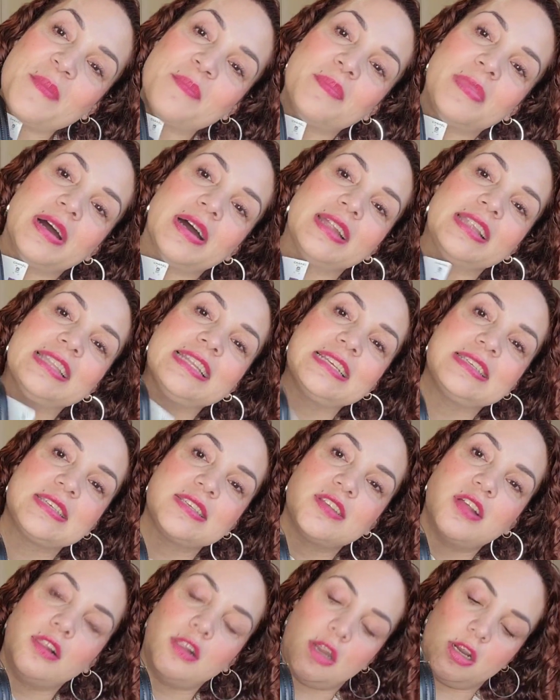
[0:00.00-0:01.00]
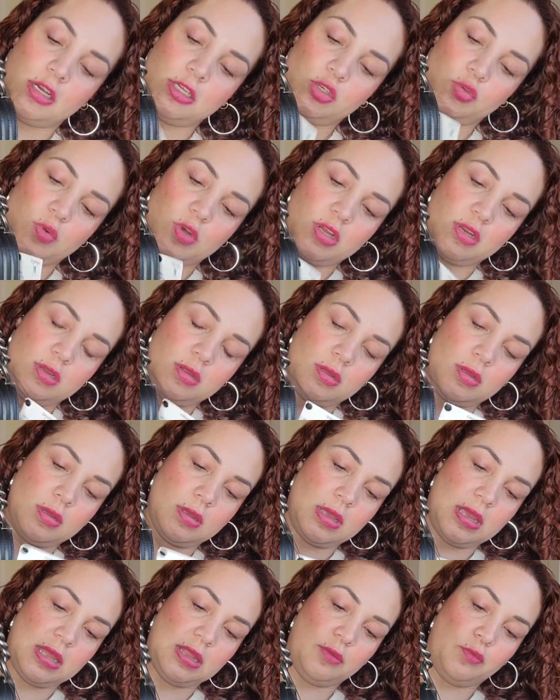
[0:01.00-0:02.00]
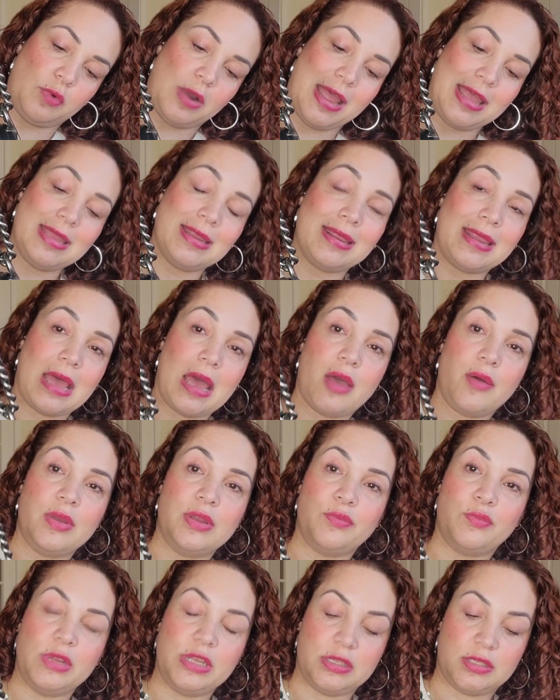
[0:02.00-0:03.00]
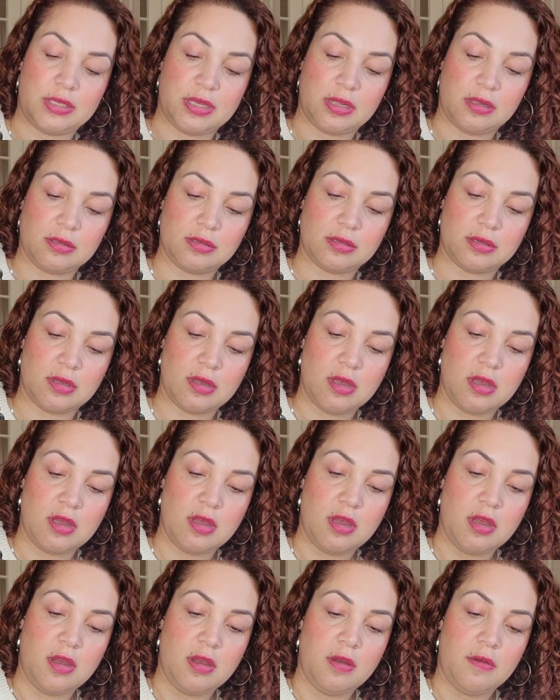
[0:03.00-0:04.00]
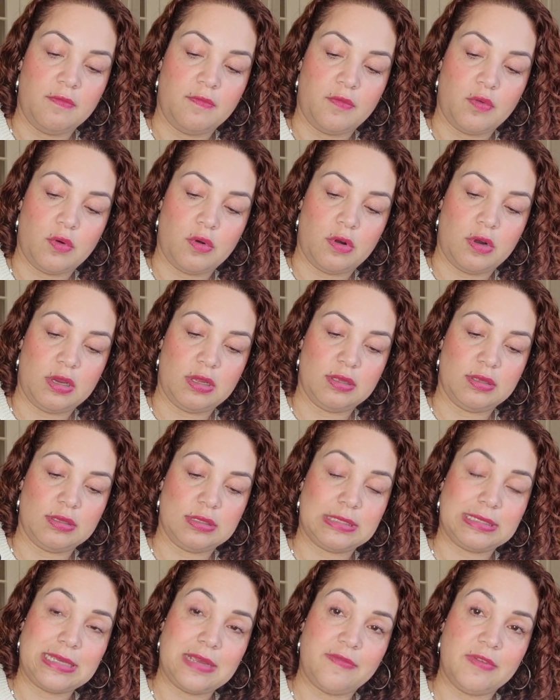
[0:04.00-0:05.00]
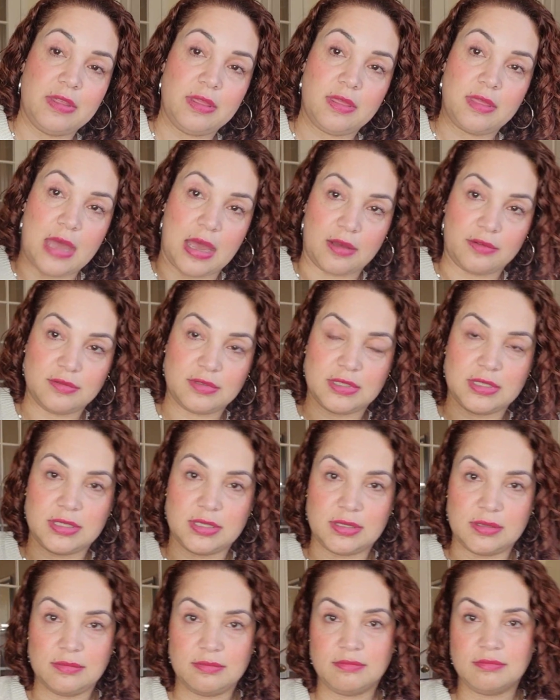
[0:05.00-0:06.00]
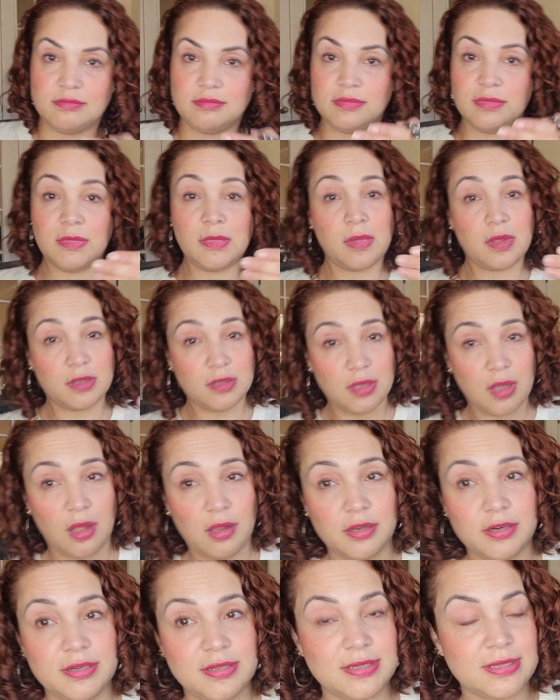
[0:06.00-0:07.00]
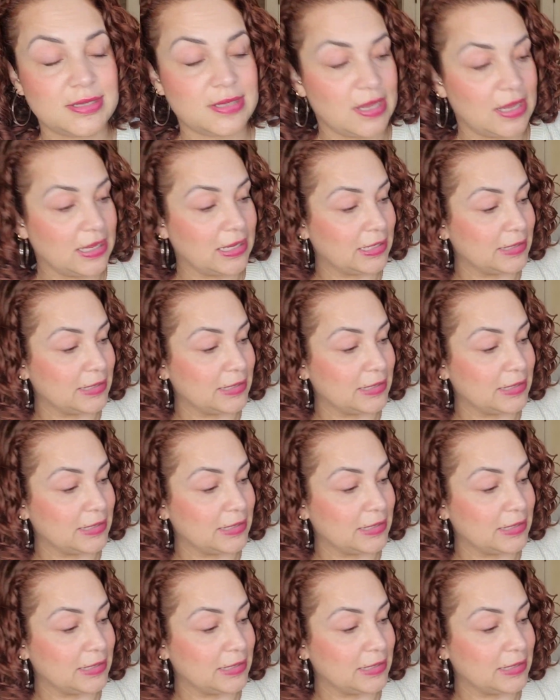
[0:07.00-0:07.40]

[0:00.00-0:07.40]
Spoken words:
But this is the large one, and right now it retails for $7,000,